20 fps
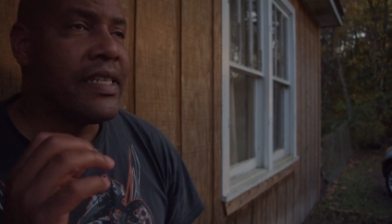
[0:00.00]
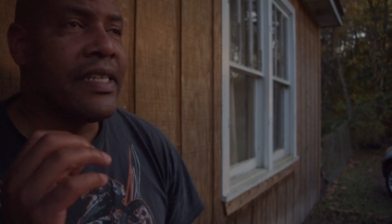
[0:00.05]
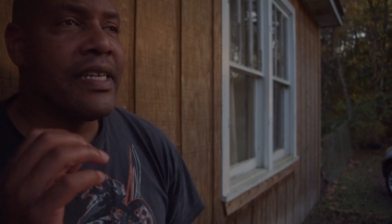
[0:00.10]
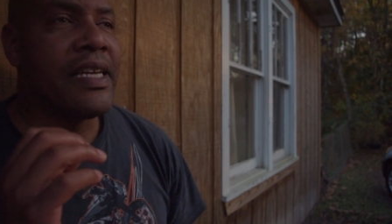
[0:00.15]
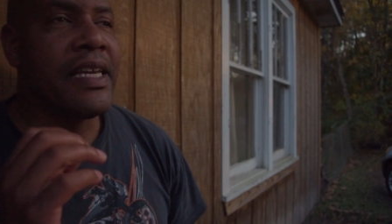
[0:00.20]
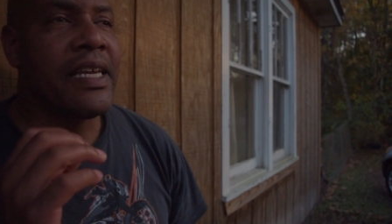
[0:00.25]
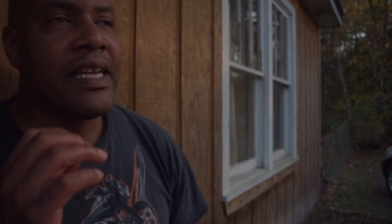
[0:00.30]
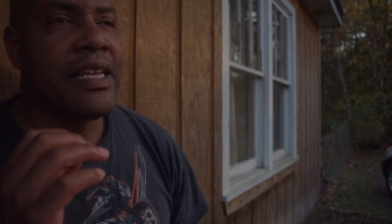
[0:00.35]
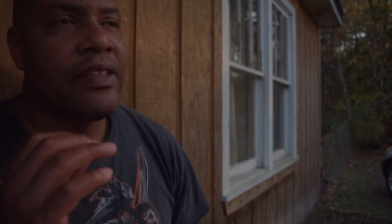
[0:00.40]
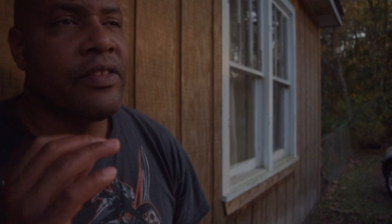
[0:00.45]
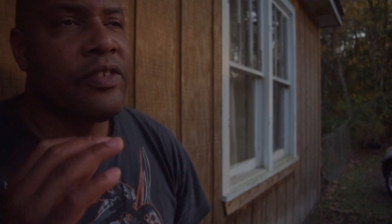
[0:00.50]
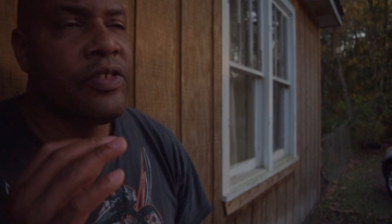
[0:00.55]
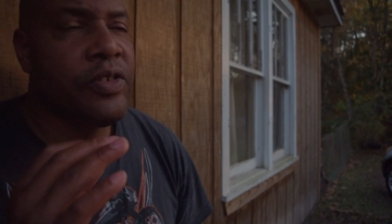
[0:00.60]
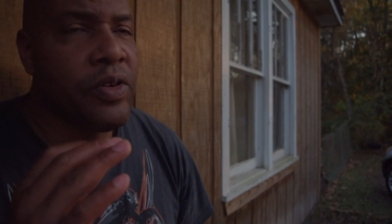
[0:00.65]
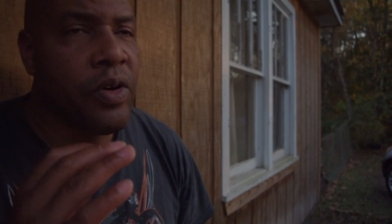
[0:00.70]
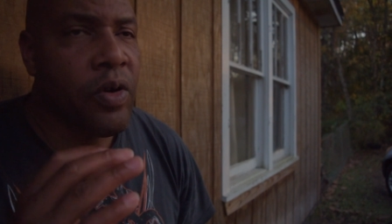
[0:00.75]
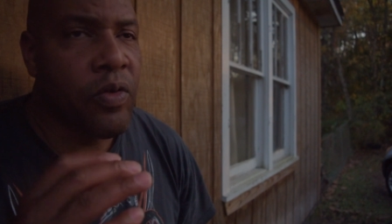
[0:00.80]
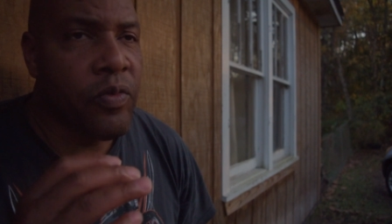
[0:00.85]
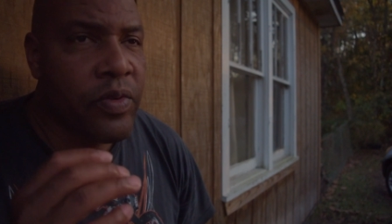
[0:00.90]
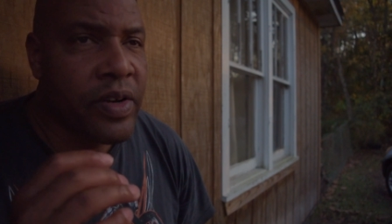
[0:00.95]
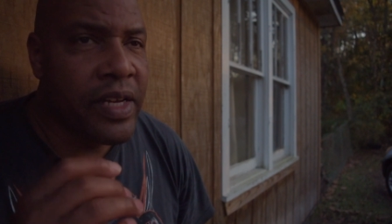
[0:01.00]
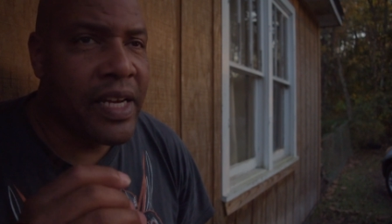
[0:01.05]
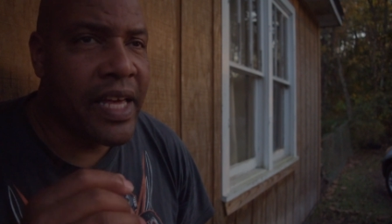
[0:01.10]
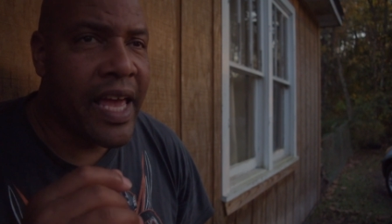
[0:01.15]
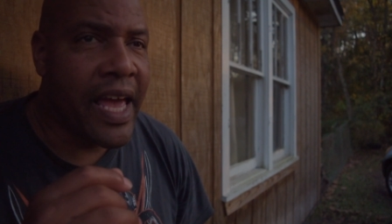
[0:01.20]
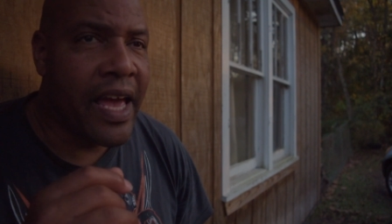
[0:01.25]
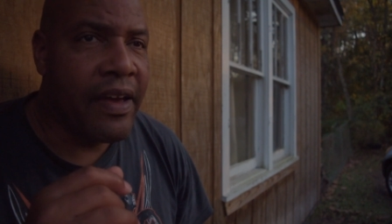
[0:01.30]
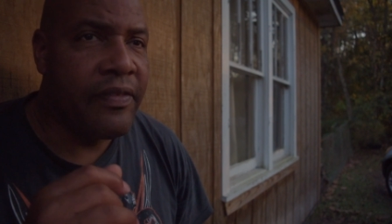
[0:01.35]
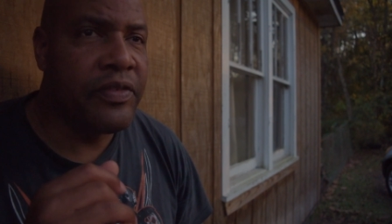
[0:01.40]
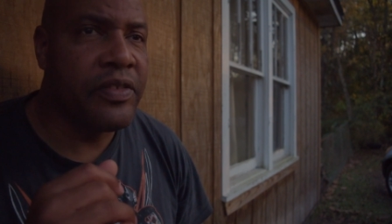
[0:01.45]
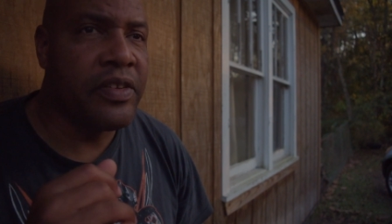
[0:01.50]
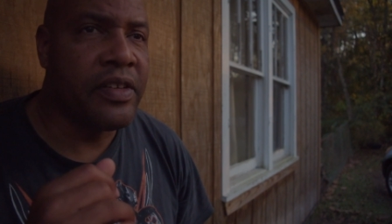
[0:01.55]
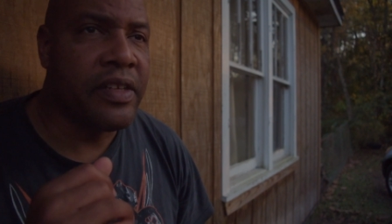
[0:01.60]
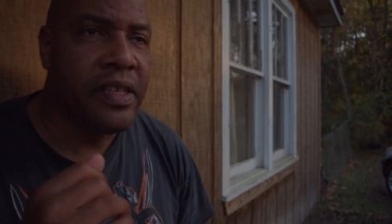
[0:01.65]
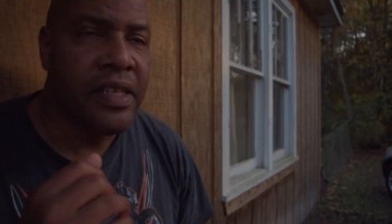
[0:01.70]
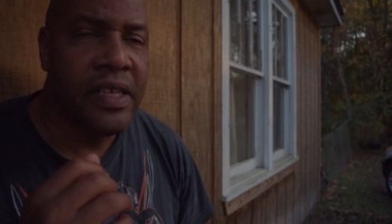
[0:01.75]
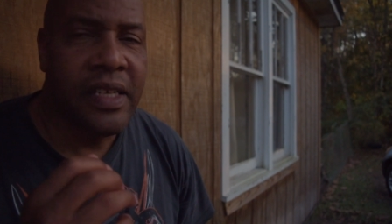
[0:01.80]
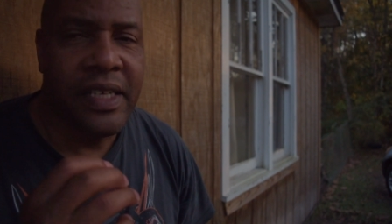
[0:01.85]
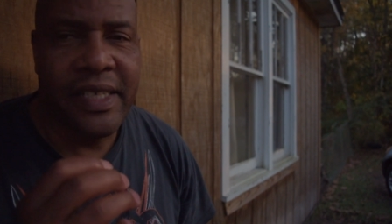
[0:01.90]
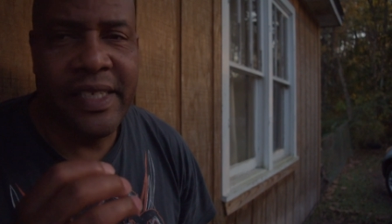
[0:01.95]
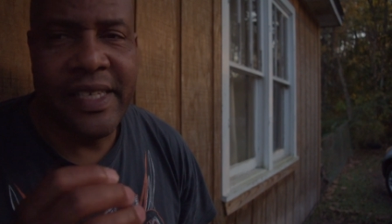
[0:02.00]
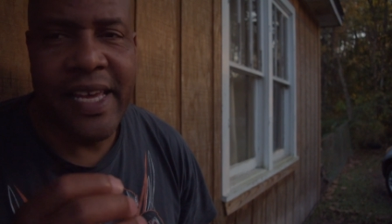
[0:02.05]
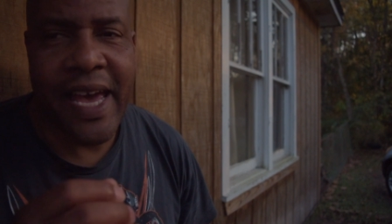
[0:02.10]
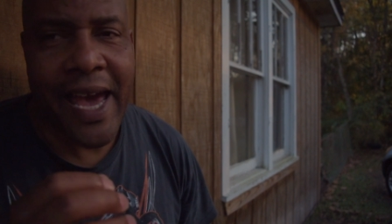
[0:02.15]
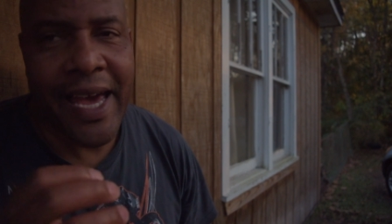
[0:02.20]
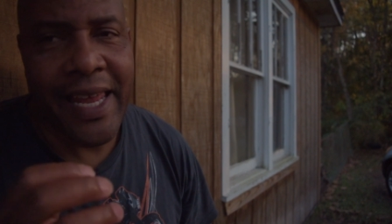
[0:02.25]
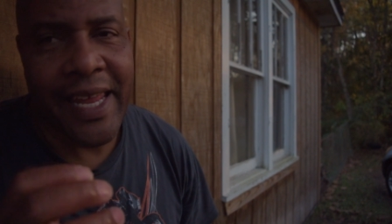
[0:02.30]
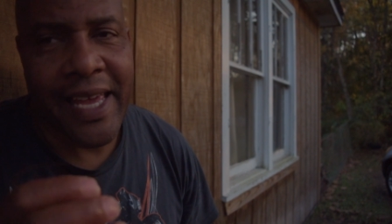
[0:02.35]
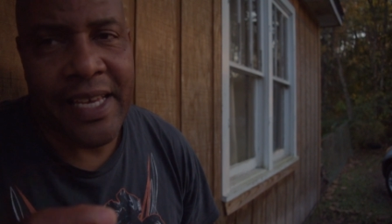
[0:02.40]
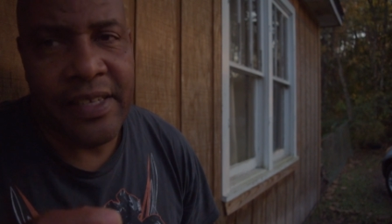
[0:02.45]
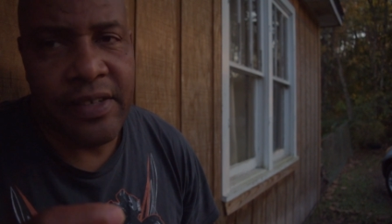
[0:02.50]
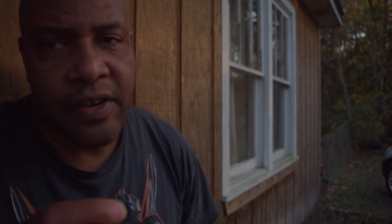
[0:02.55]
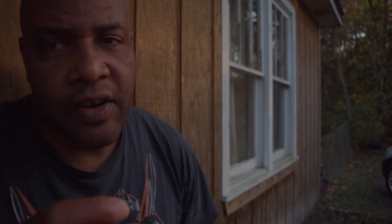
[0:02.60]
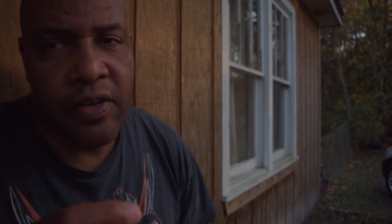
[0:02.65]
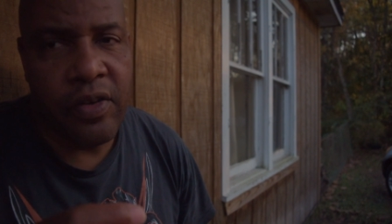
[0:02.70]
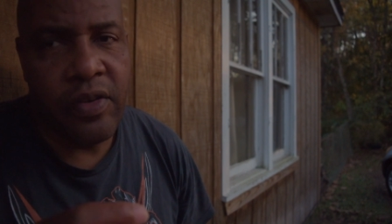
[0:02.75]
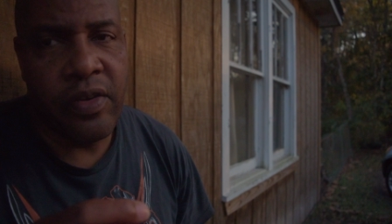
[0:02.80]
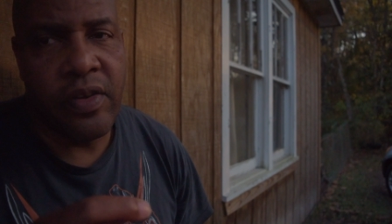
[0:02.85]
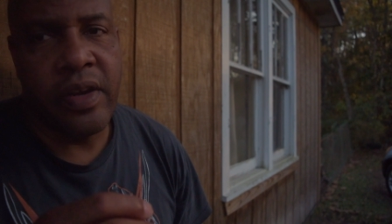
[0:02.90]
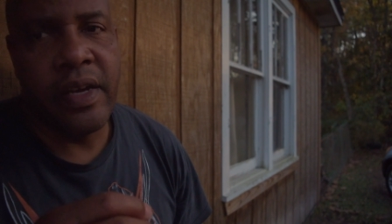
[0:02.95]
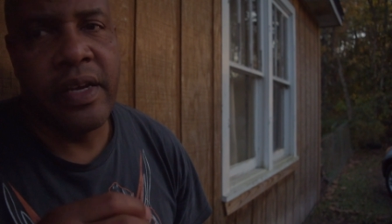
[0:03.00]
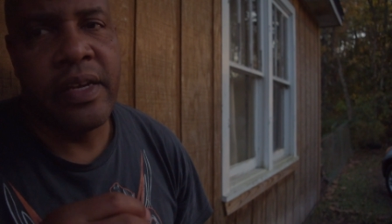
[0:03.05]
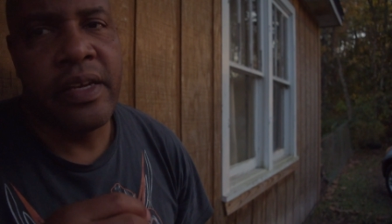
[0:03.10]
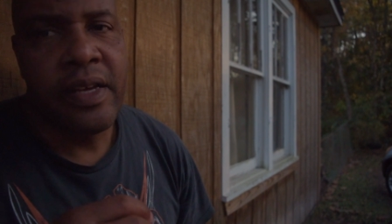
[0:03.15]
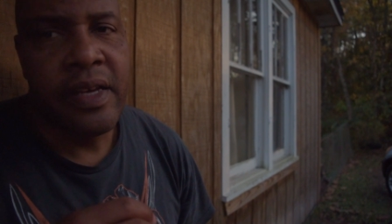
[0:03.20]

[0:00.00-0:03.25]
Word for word: then you don't really have to diet as hard,